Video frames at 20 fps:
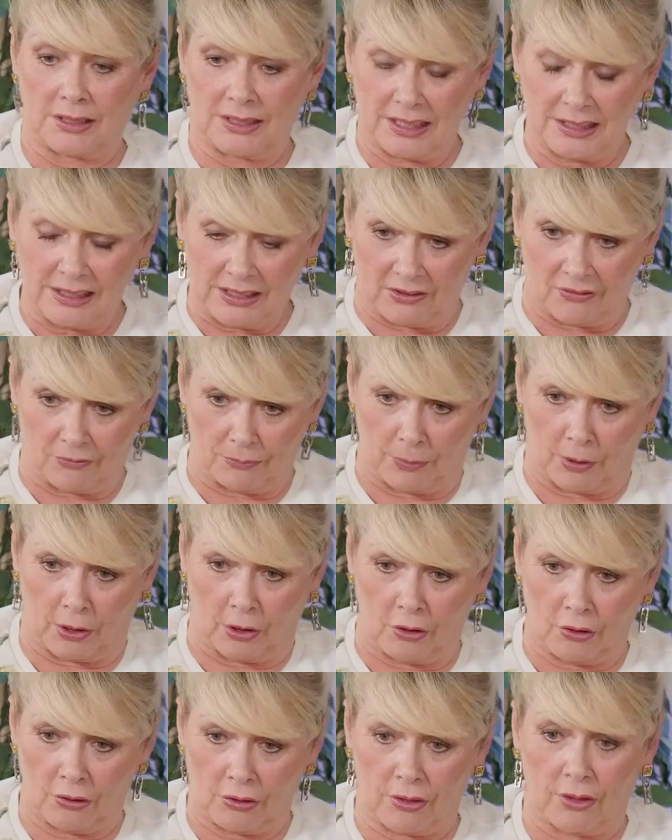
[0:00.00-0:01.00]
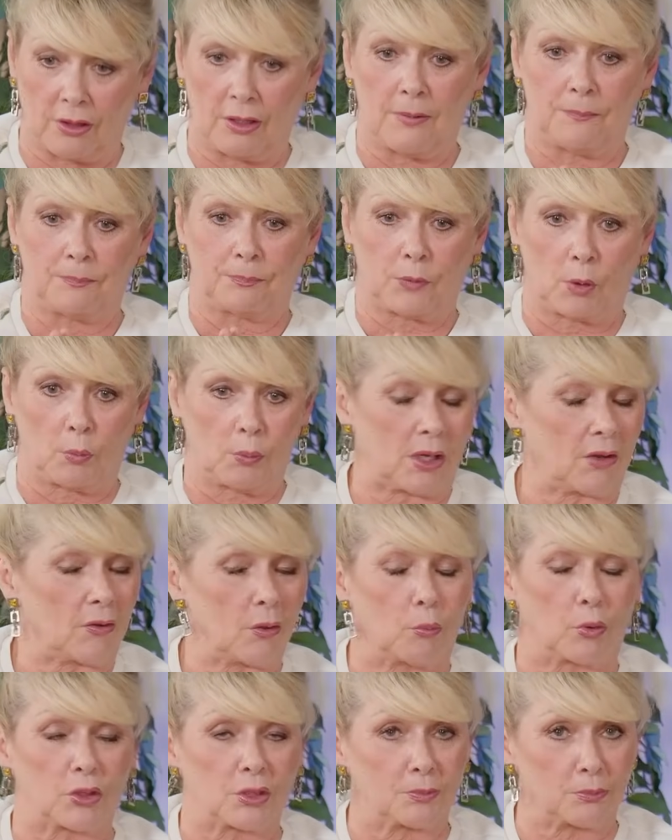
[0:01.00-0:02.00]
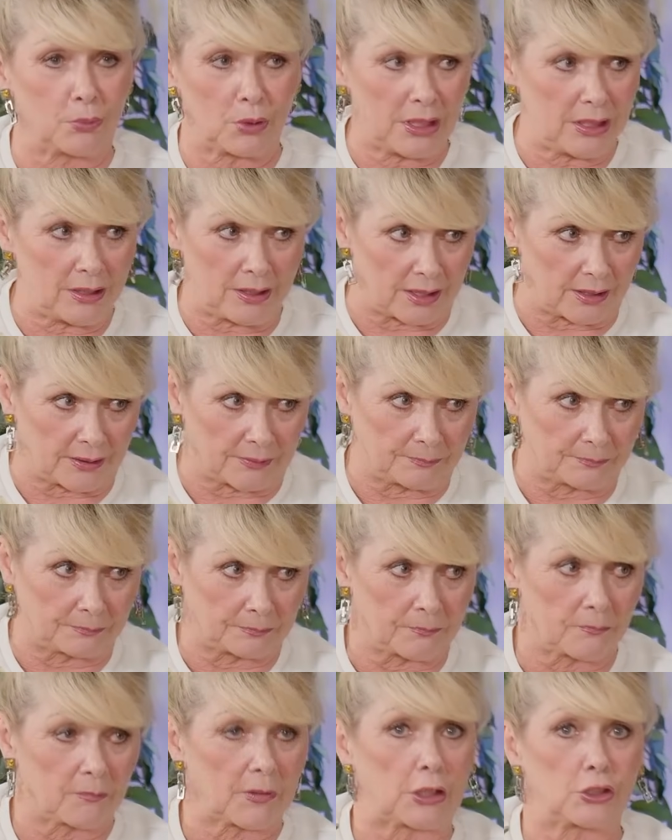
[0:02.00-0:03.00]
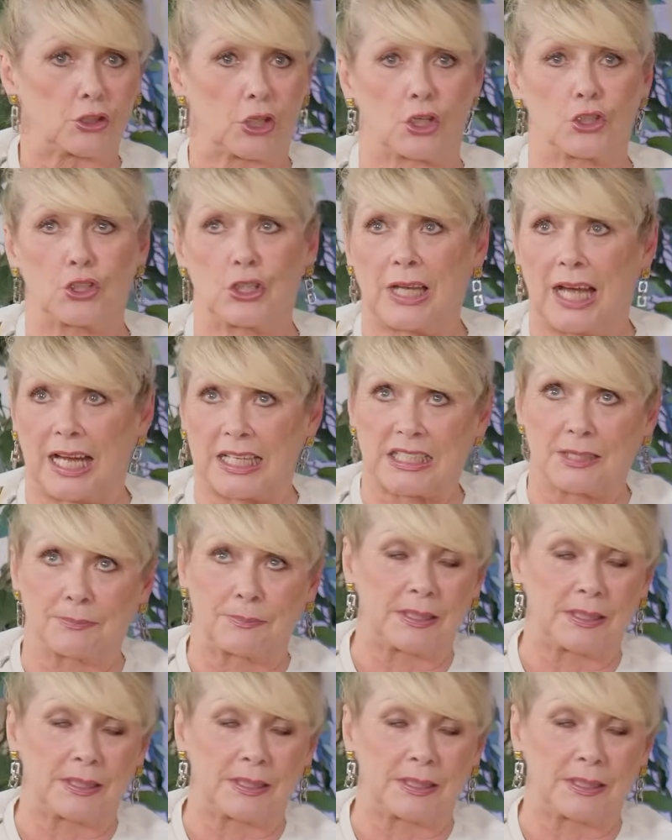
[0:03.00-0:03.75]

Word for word: I did give birth, one of them wasn't breathing. So she had to